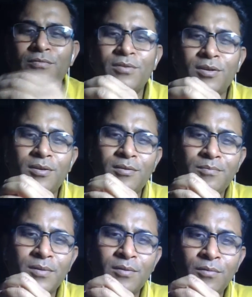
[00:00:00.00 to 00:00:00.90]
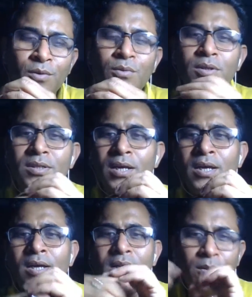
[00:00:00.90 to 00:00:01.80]
of viewers,
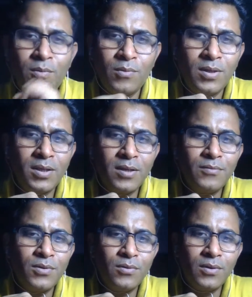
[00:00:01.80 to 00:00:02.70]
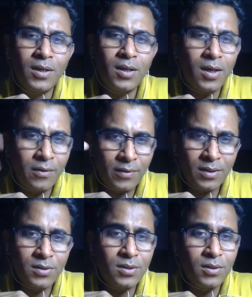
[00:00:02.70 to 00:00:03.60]
number one, it gives you a lot of
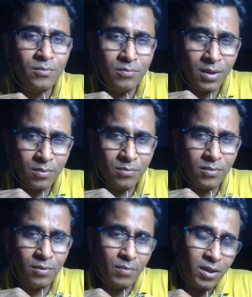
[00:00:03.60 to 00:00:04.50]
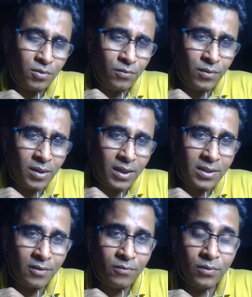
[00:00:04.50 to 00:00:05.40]
attention. It makes you a very
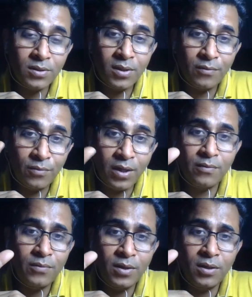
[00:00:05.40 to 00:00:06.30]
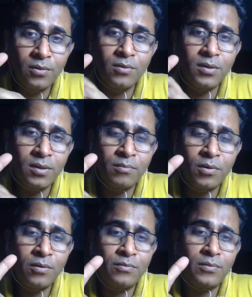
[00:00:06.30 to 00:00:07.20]
nice influence. And if you have very good
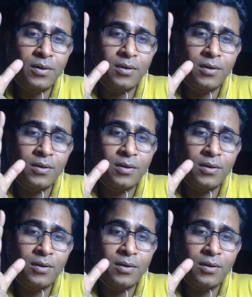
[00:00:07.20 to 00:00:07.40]
number of